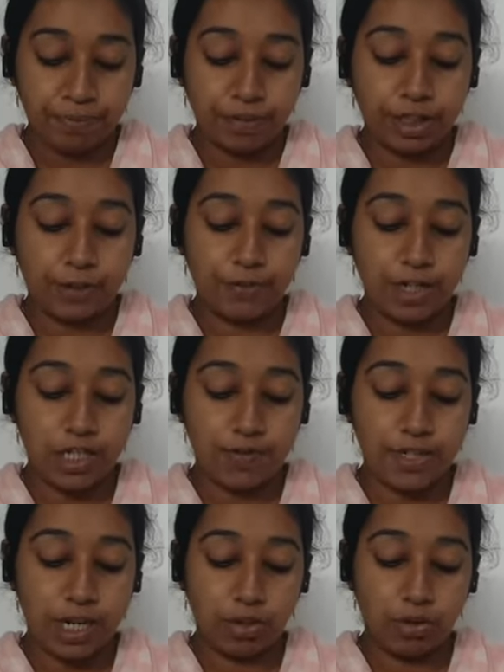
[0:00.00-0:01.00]
The first,
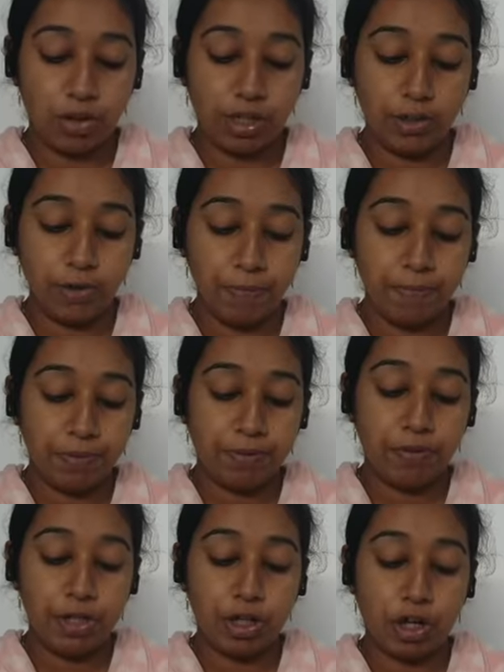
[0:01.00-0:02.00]
which I told you,
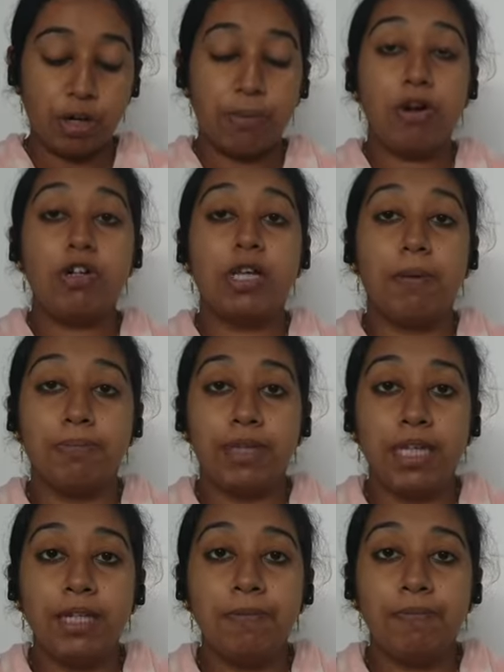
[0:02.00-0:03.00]
we talk about
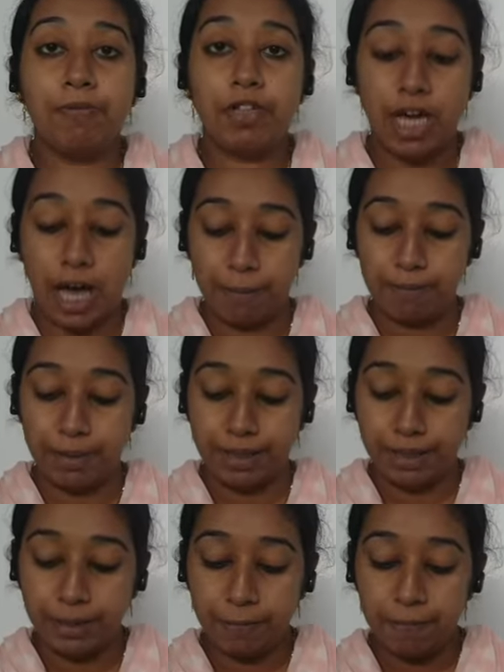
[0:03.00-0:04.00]
something which
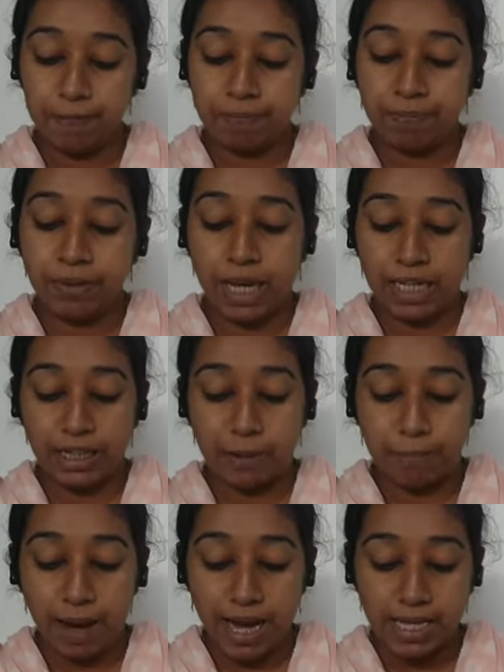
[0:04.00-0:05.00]
happened in the
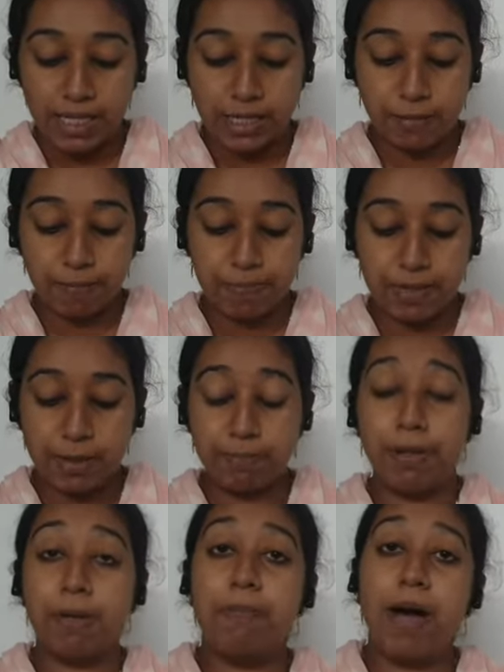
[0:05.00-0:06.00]
past,
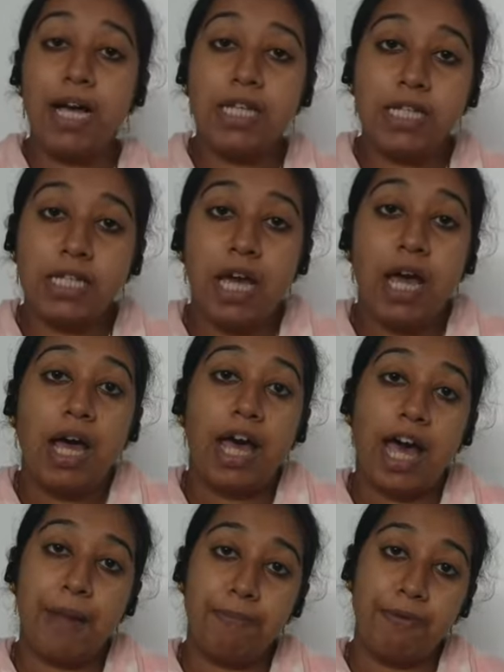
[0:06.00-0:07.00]
simple past,
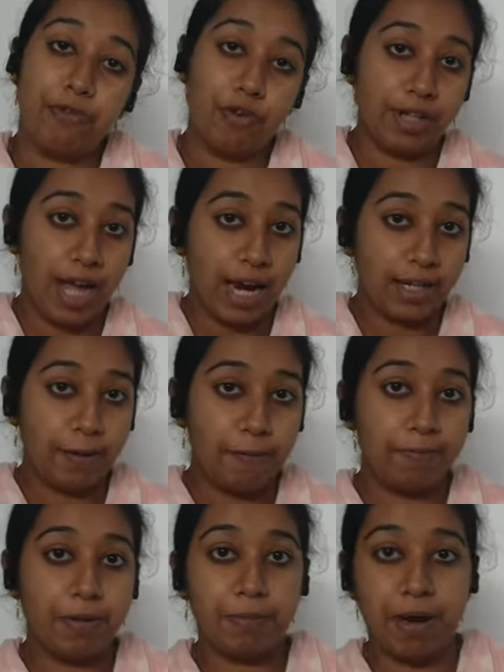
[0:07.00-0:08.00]
and before that
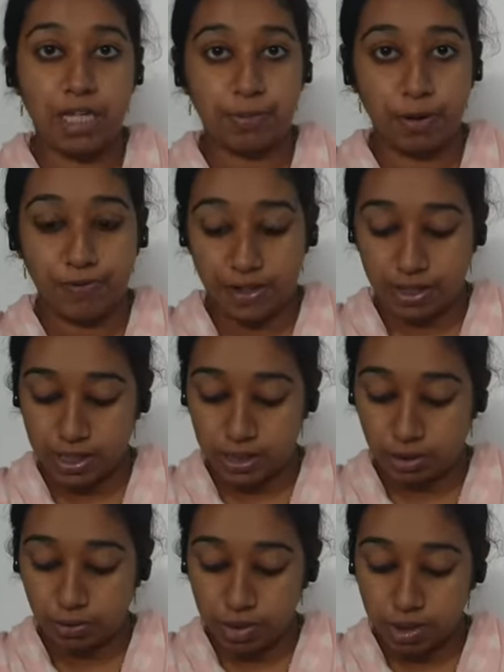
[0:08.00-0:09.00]
the past perfect is
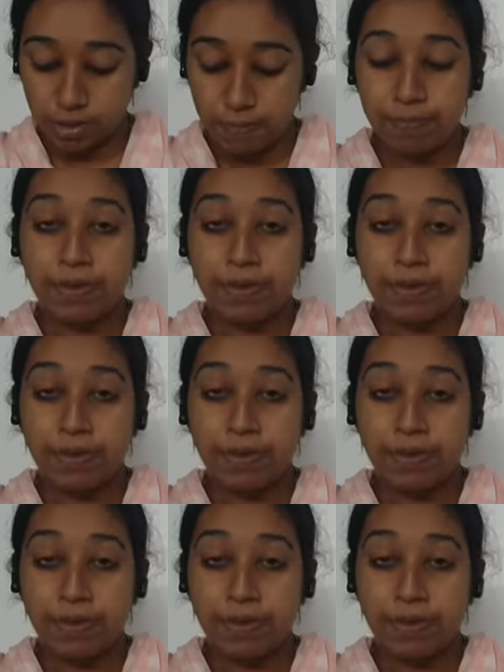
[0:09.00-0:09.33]
used.